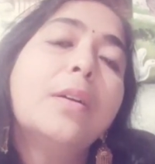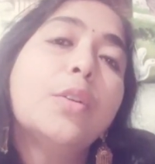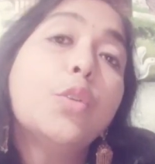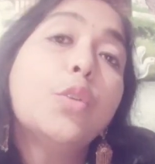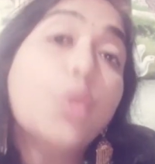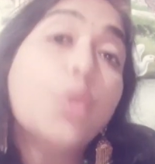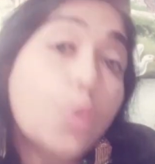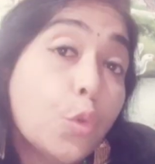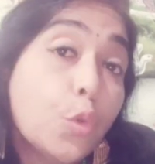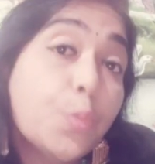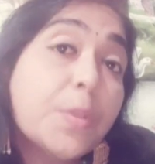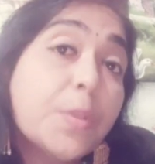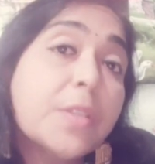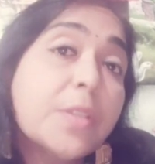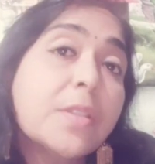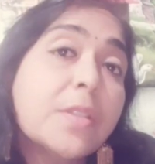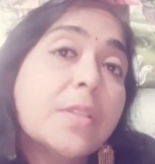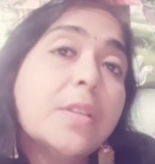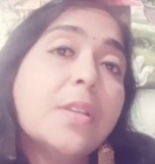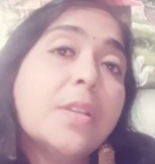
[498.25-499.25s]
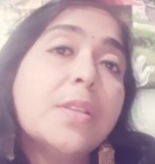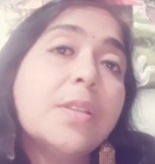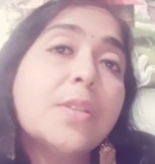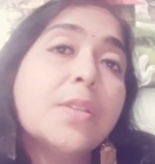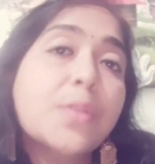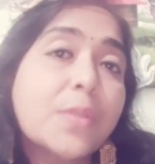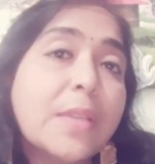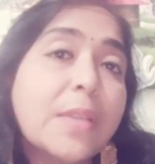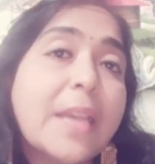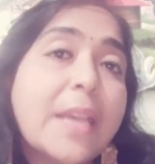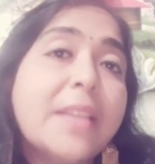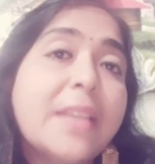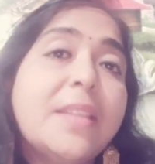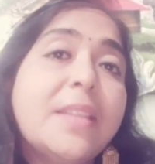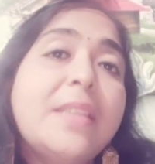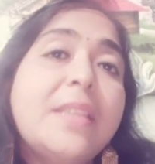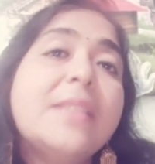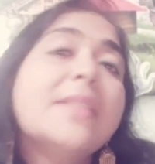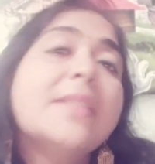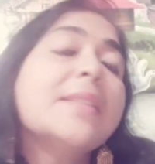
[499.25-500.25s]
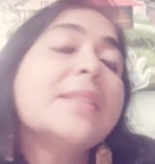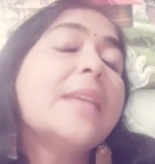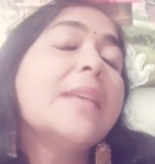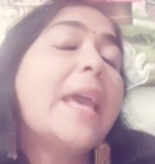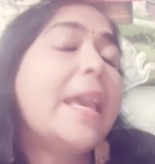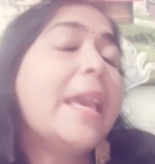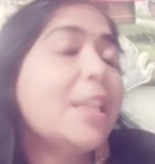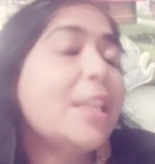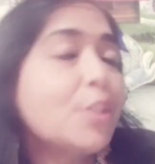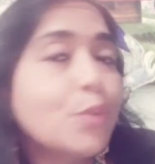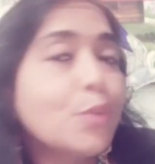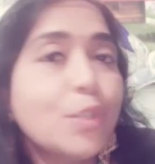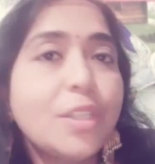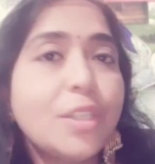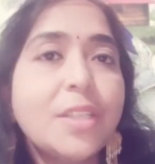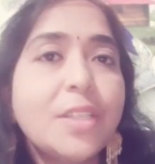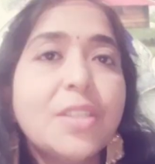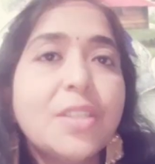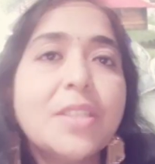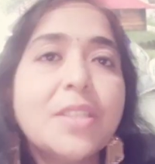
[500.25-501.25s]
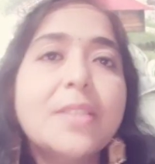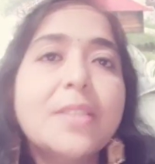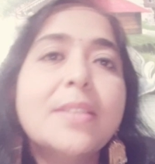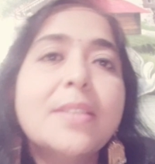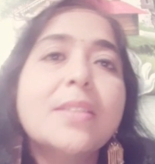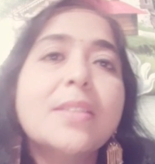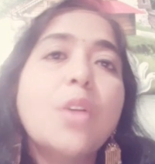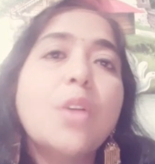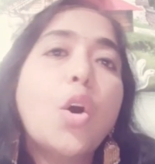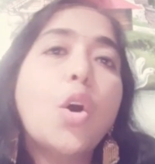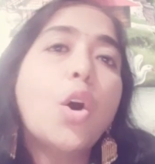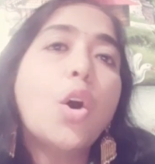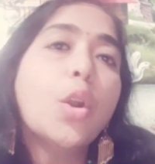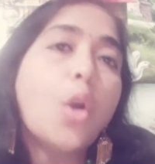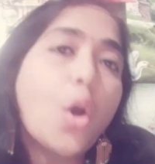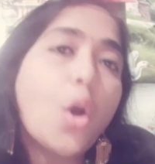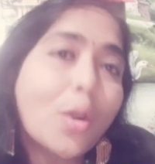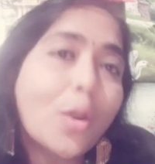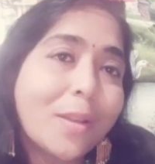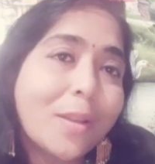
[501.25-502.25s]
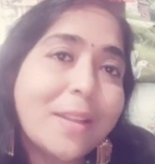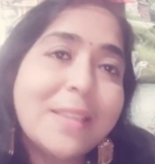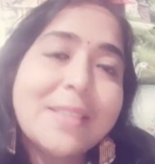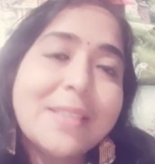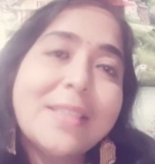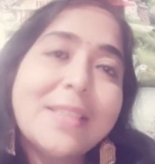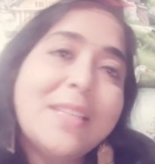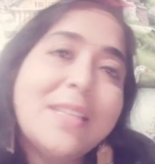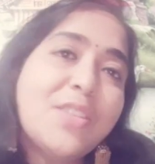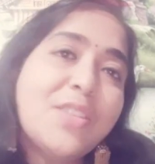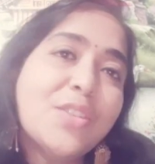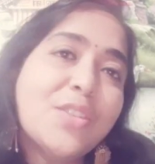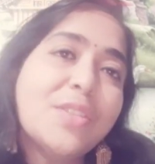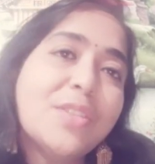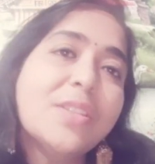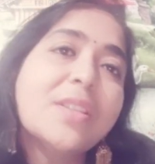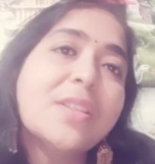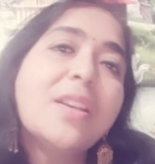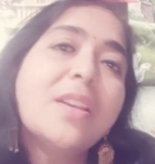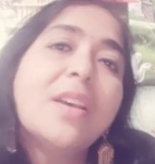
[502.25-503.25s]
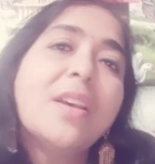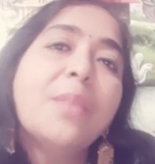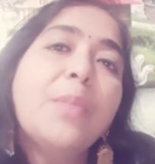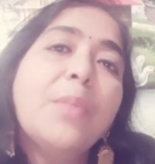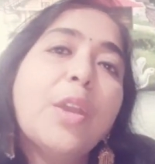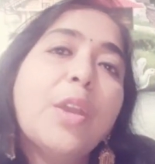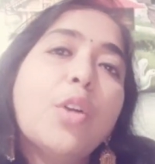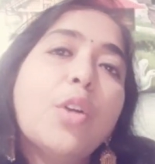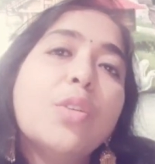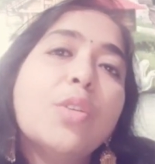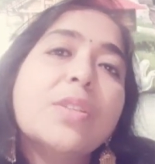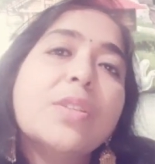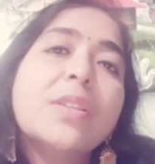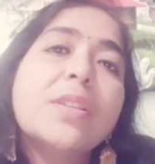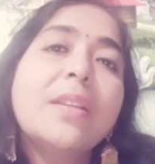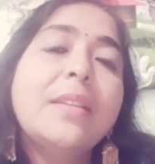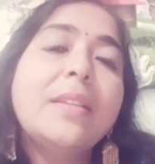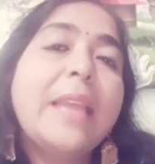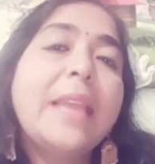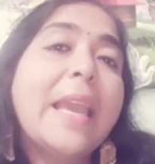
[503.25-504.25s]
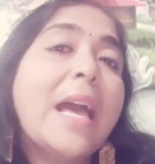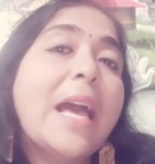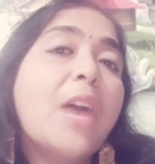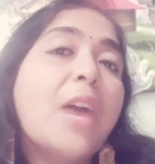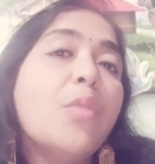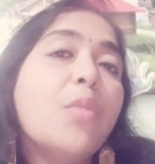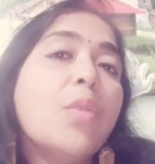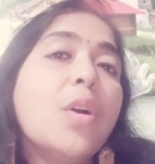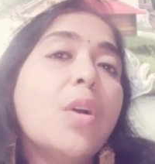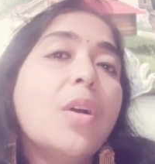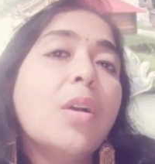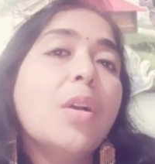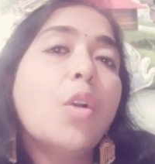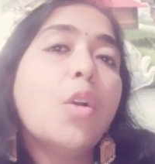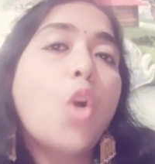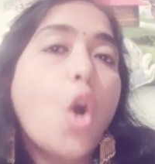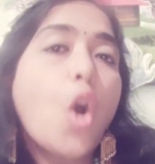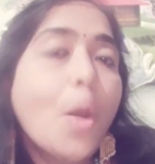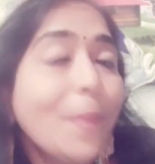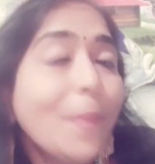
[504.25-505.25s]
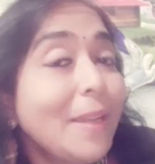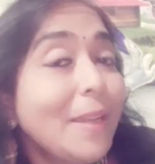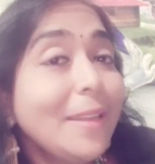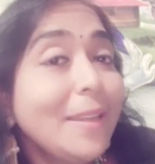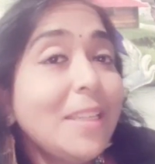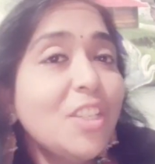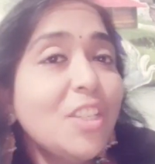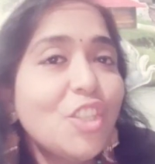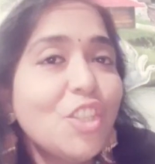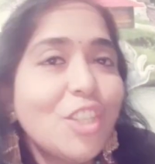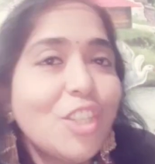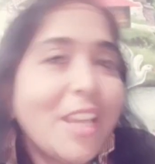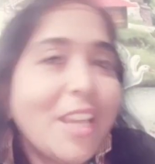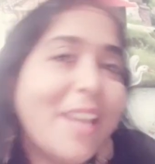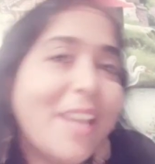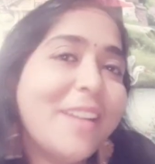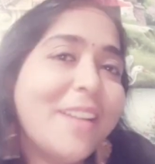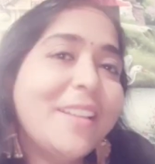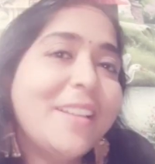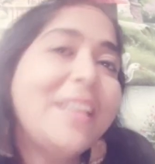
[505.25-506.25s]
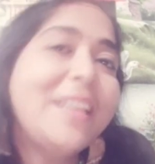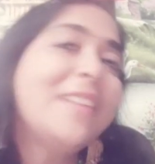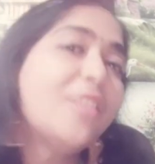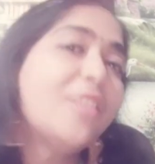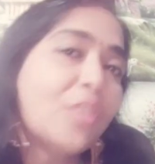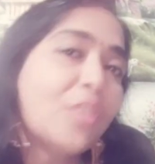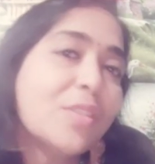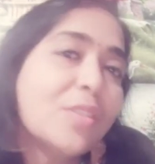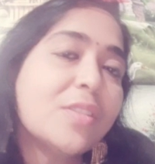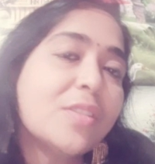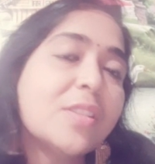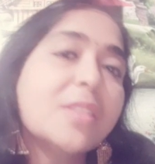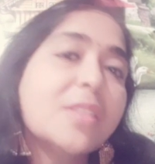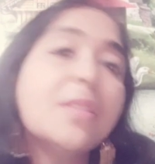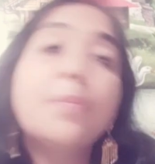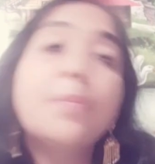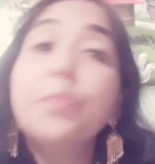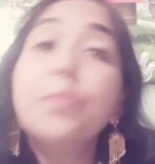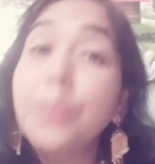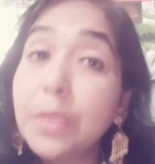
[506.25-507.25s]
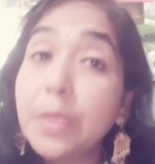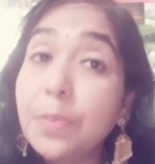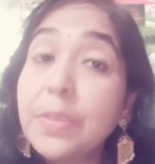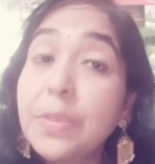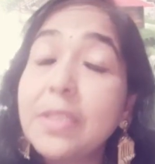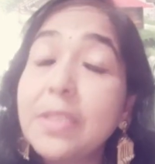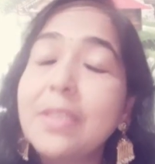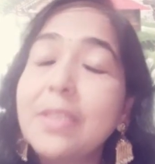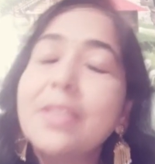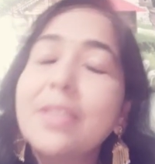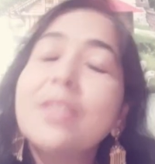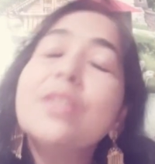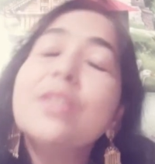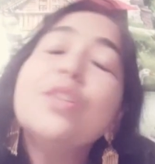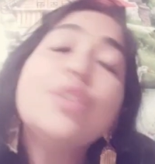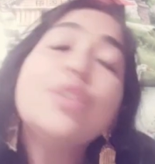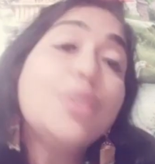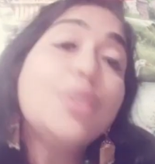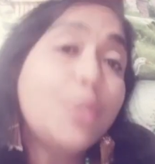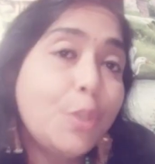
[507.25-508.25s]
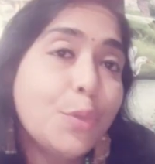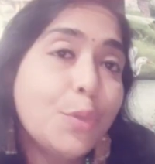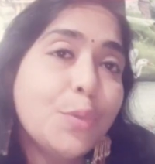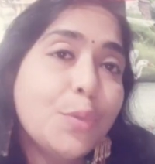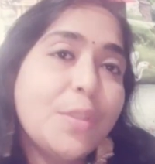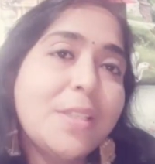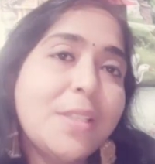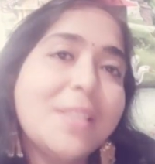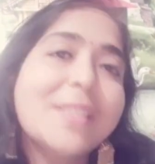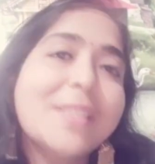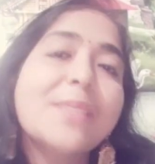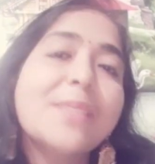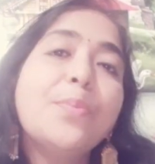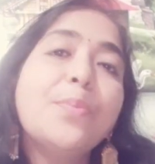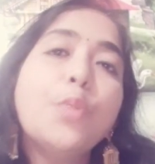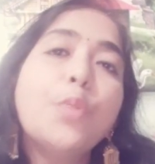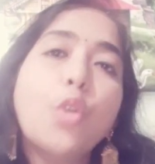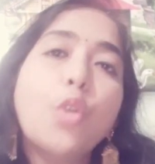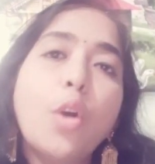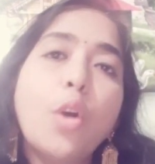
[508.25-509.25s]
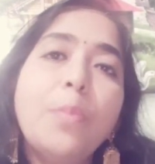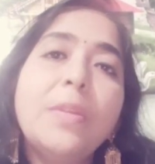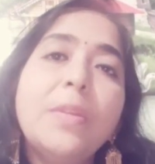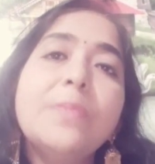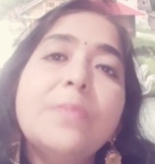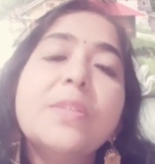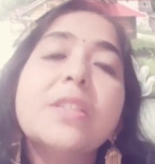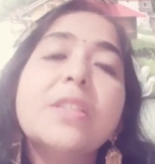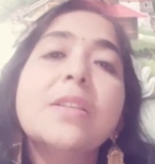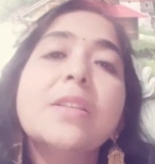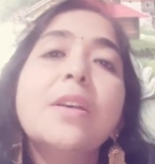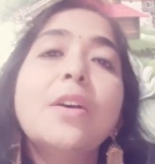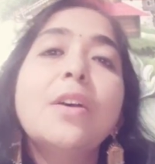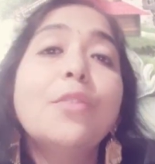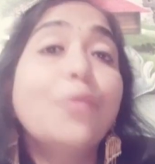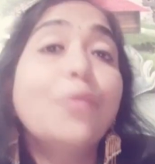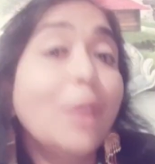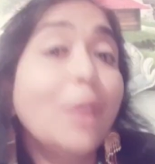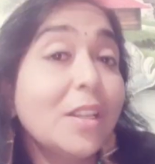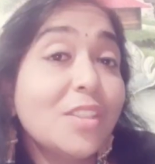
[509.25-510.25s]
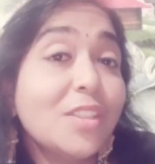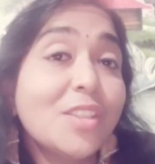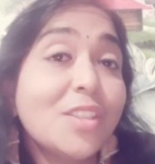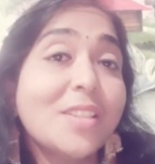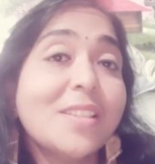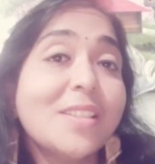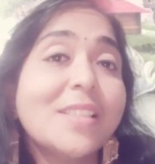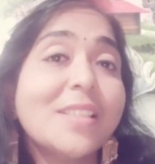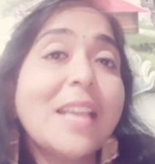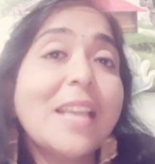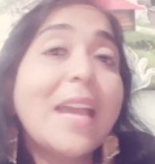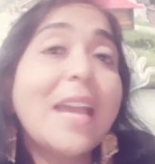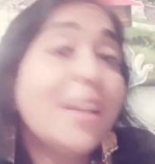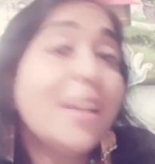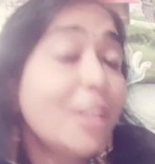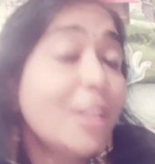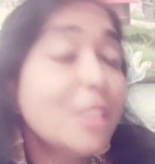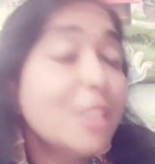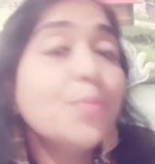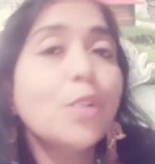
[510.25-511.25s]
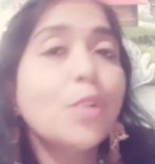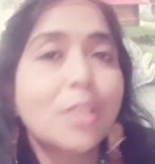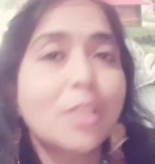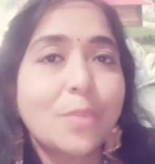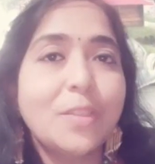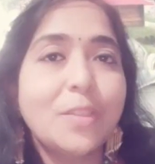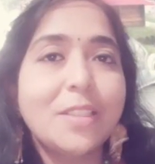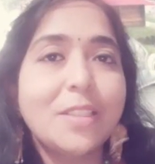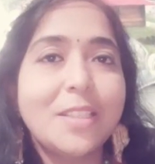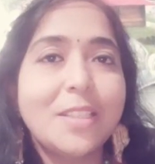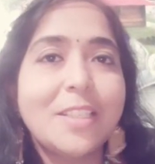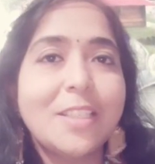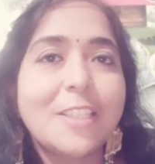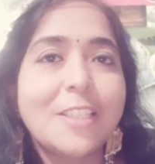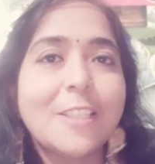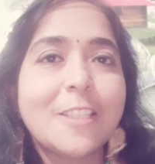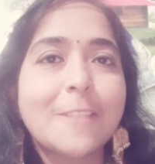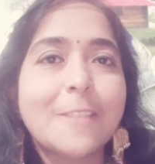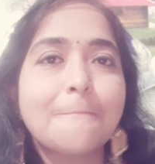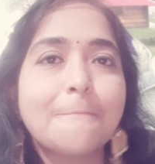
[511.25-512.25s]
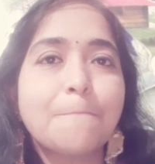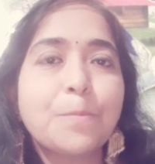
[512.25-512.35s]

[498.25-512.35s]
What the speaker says: groups, societies, associations, or organizations because they have commonly shared interests, purposes, duties, problems, functions, and responsibilities.